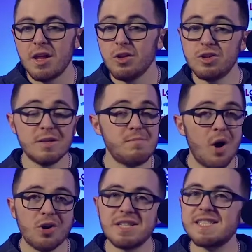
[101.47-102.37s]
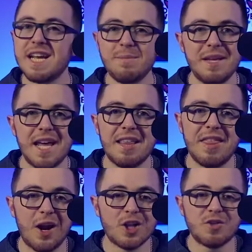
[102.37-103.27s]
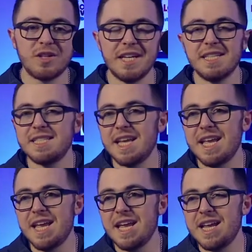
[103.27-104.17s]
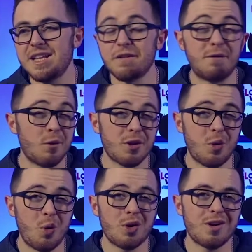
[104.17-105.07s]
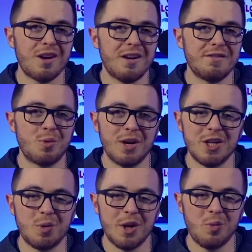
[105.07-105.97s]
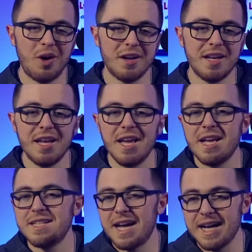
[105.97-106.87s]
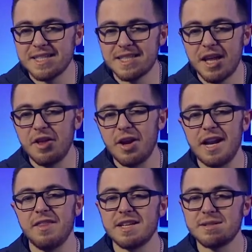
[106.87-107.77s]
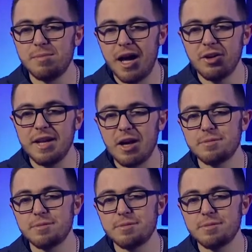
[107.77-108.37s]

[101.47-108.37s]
Lucid Motors is going to be getting theirs released in the fourth quarter of 2021. Tesla, they're getting this model now.